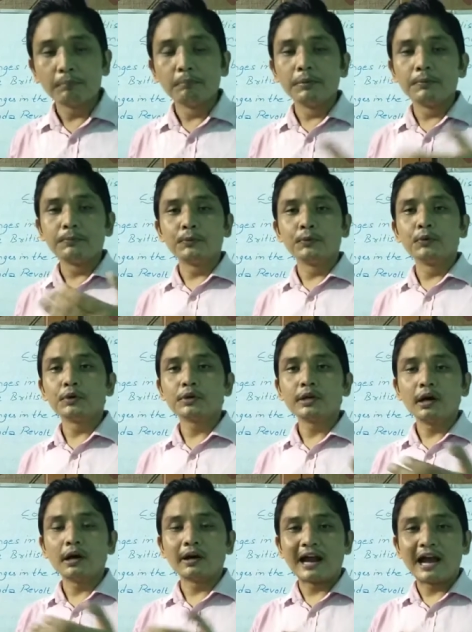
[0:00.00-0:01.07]
before
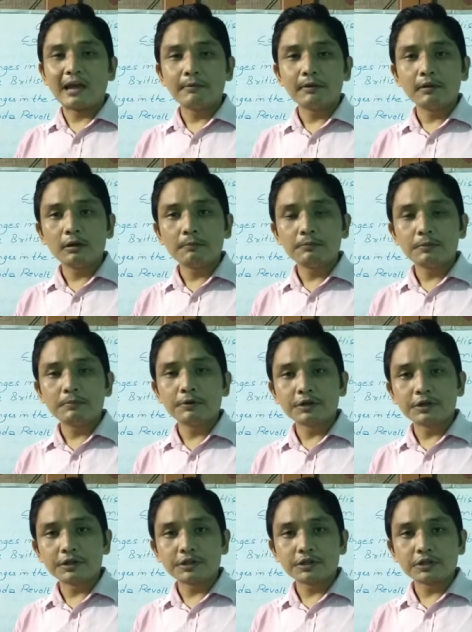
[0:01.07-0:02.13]
the arrival of the
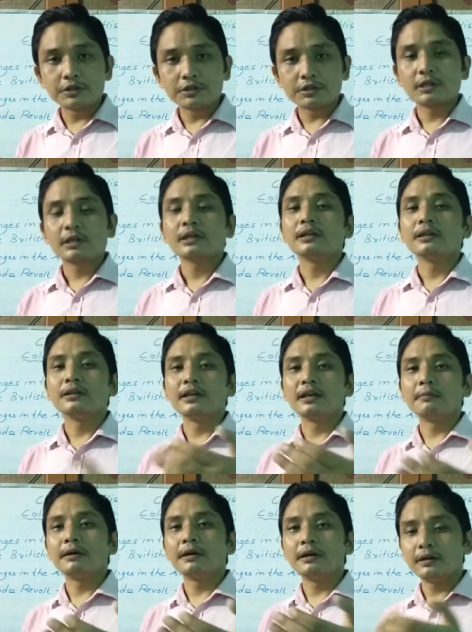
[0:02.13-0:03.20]
Britishers.
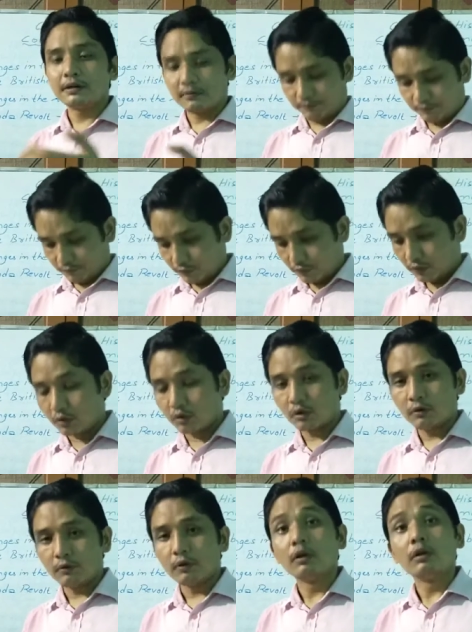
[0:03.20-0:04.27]
They made
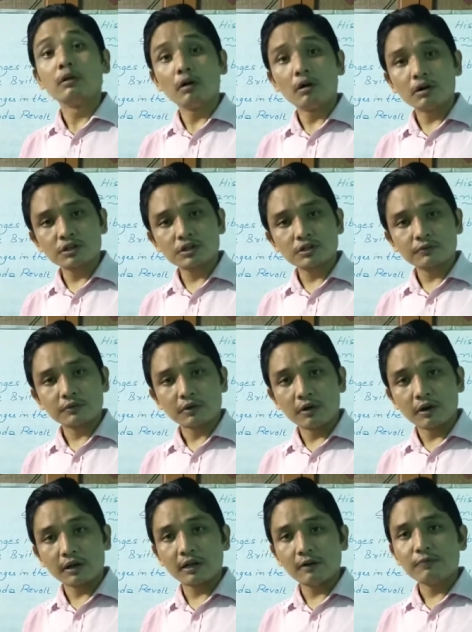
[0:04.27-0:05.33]
the laws,
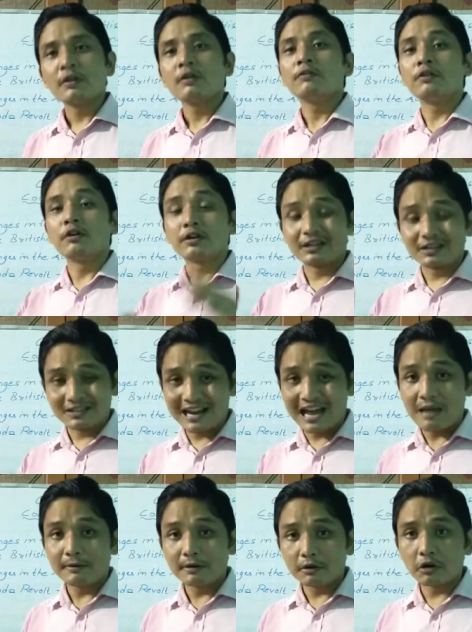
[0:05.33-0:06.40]
for the
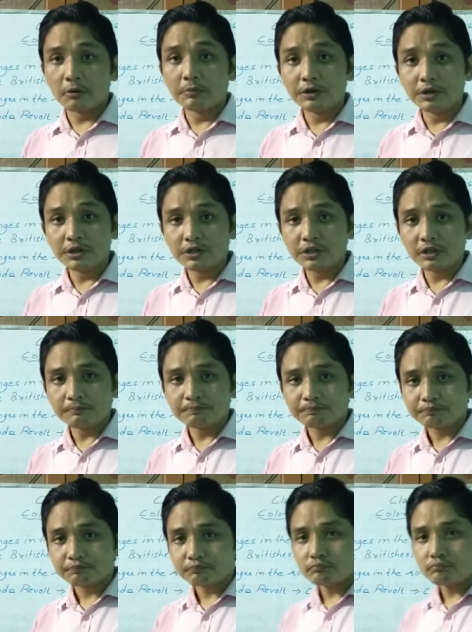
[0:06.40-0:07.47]
tribal community.